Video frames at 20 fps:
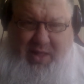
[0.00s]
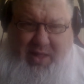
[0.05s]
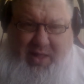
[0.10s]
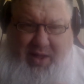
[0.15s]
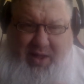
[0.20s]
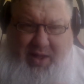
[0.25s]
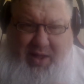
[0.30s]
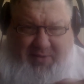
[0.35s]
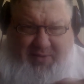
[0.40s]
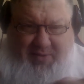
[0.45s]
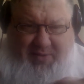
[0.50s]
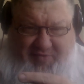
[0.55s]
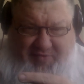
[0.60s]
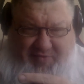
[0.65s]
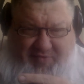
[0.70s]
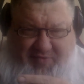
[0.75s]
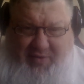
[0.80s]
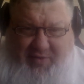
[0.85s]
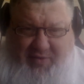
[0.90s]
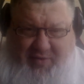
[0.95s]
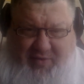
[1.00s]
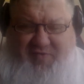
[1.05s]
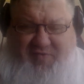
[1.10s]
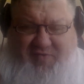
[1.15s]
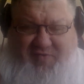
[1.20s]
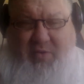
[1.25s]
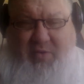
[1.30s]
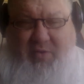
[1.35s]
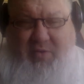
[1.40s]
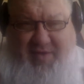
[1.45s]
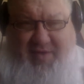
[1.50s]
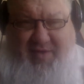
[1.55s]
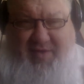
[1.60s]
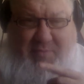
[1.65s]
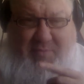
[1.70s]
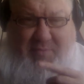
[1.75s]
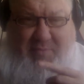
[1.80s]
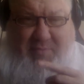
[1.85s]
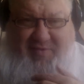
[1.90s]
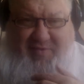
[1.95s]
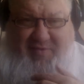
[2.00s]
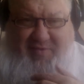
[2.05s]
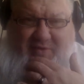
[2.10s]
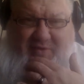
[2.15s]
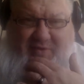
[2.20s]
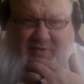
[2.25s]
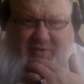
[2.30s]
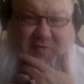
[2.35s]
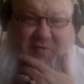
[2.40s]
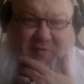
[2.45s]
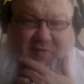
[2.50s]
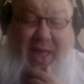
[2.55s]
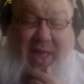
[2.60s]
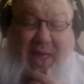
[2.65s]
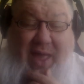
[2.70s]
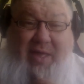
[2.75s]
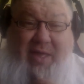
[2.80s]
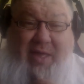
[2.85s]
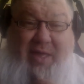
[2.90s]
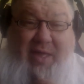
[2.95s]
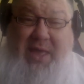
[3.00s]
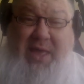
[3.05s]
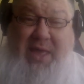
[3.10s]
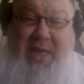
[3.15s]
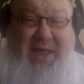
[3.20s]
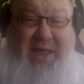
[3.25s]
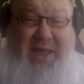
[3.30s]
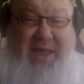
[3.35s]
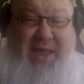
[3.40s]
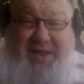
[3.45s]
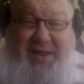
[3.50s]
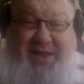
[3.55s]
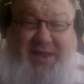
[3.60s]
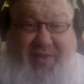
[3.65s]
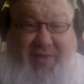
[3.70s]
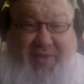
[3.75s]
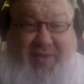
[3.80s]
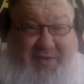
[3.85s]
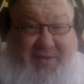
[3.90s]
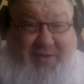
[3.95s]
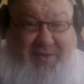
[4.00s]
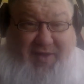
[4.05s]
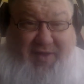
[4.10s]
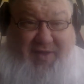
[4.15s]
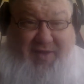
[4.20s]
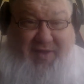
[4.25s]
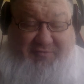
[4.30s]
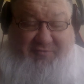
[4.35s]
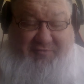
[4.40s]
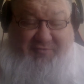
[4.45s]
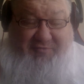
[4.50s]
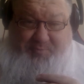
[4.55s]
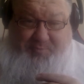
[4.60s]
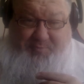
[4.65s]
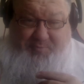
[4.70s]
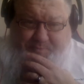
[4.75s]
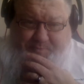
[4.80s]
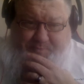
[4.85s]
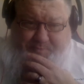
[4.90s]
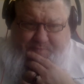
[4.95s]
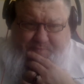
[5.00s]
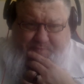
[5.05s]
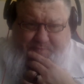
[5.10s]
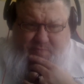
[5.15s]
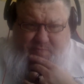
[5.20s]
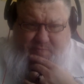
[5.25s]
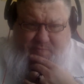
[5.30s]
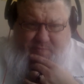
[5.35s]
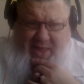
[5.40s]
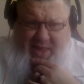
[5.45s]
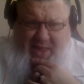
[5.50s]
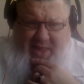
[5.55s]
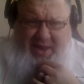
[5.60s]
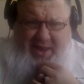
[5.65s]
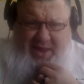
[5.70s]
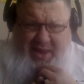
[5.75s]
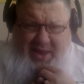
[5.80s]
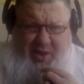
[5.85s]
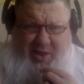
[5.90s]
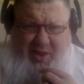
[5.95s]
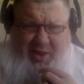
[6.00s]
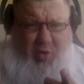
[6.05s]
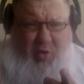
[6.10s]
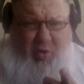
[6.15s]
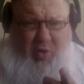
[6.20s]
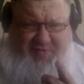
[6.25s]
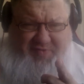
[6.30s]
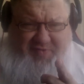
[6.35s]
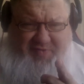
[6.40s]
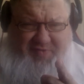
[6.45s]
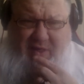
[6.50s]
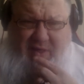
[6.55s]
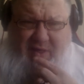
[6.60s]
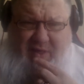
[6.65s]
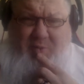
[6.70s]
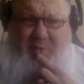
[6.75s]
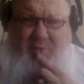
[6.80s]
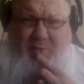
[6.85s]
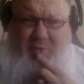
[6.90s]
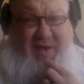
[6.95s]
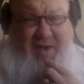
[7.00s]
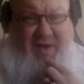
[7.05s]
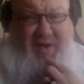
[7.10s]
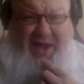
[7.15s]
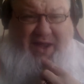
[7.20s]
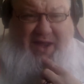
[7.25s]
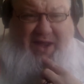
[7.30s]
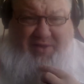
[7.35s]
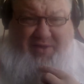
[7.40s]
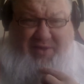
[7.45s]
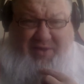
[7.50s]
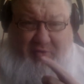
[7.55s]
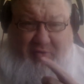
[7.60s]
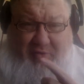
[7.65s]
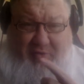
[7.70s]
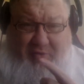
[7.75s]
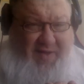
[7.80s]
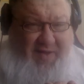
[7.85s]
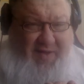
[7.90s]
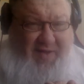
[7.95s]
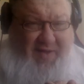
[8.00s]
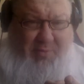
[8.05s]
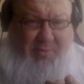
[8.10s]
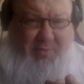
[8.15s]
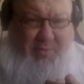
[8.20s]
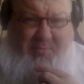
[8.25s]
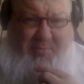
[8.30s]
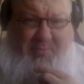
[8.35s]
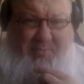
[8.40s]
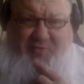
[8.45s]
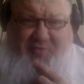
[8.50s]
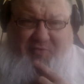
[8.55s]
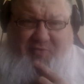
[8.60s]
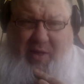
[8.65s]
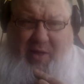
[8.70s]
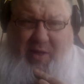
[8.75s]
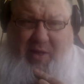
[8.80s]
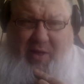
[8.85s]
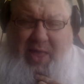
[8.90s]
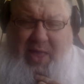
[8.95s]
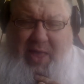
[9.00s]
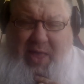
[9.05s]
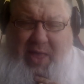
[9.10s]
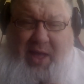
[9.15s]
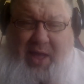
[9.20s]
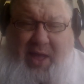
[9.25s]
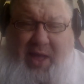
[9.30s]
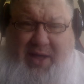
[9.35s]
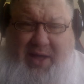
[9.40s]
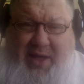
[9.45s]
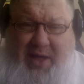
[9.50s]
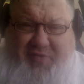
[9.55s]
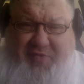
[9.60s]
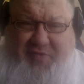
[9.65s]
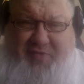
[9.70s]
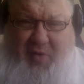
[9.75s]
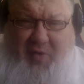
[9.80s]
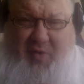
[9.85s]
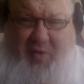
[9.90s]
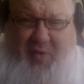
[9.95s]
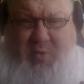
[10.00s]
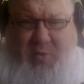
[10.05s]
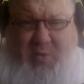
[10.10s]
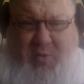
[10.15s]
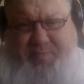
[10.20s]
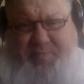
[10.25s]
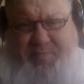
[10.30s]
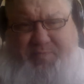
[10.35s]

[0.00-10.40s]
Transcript: miniseries, so TV miniseries. So, yeah, he did a lot of stuff. And Royce was in a lot of Westerns that I remember as well. So,